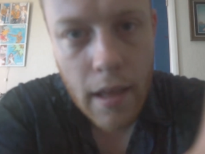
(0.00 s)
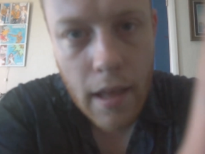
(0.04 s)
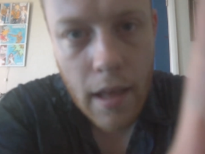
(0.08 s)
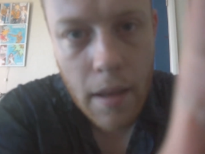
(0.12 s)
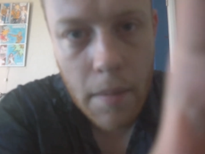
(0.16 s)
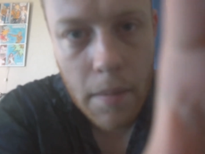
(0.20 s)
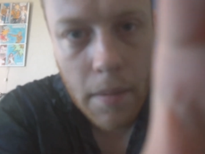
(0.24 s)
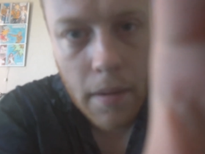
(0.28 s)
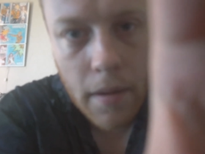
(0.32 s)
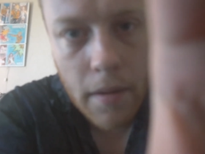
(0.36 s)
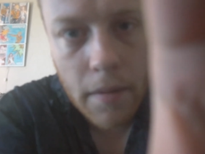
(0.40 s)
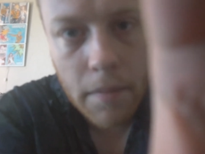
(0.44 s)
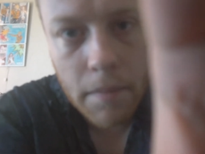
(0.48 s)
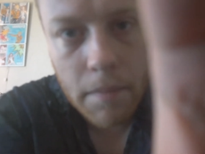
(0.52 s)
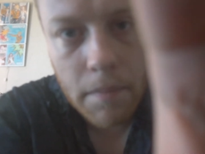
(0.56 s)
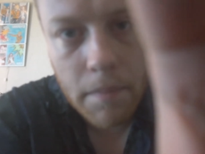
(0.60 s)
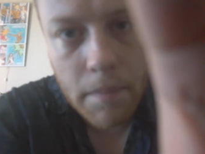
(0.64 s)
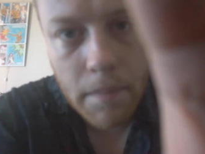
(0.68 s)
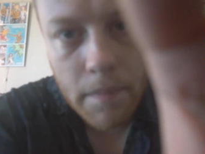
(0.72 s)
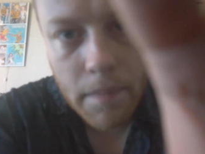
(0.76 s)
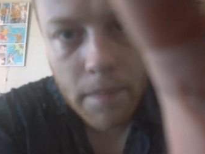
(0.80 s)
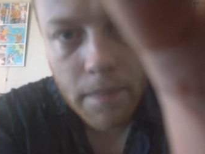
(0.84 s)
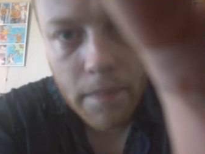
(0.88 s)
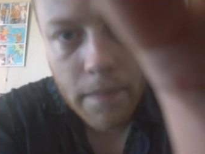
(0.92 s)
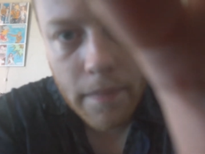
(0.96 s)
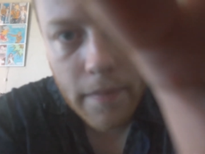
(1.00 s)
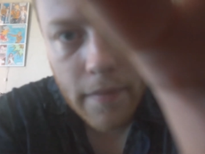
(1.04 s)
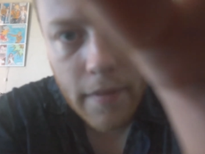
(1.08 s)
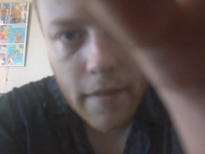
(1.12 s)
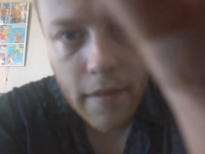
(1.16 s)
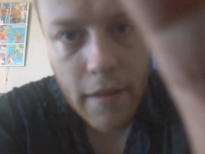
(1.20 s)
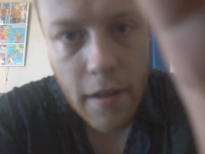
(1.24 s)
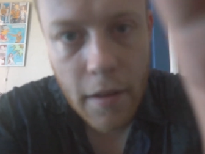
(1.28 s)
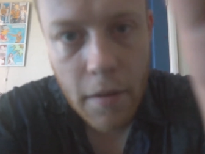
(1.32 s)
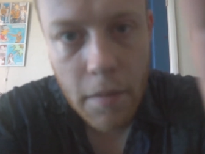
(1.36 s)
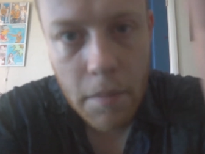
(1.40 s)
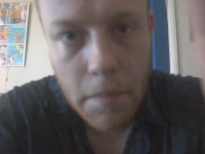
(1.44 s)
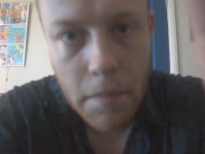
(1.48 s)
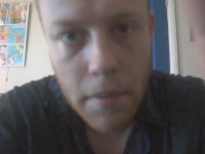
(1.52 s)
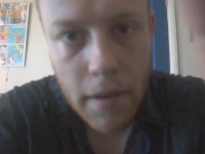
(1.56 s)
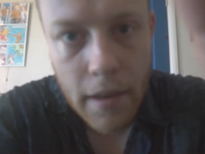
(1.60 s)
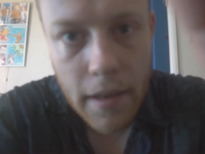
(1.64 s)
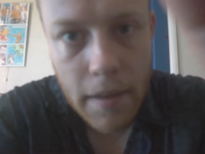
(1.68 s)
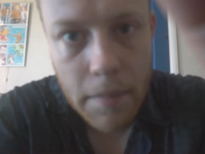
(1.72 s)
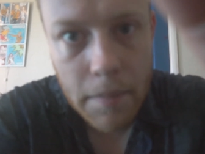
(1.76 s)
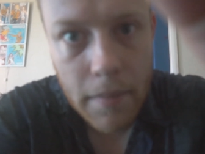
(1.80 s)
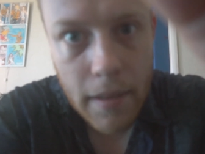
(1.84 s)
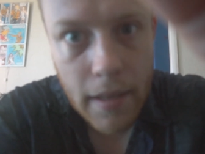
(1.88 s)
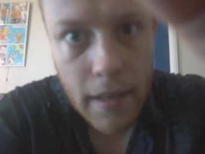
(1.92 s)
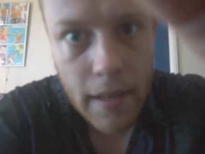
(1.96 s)
Come on, don't
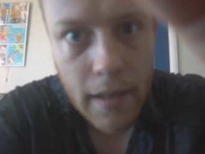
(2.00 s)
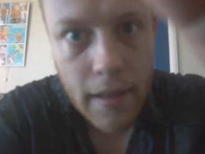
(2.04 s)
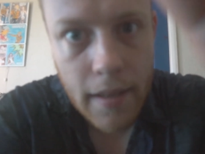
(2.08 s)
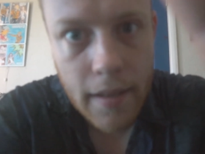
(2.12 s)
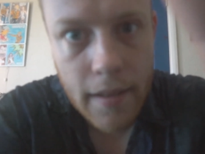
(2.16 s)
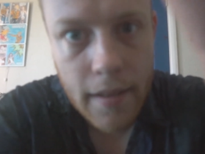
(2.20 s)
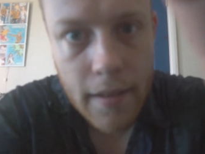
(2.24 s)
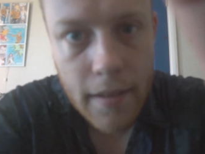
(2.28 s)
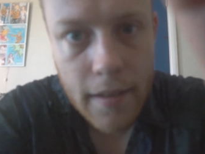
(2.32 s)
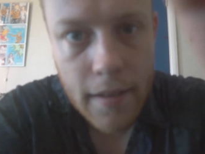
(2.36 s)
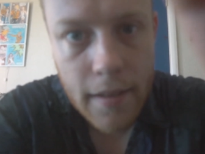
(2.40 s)
bite me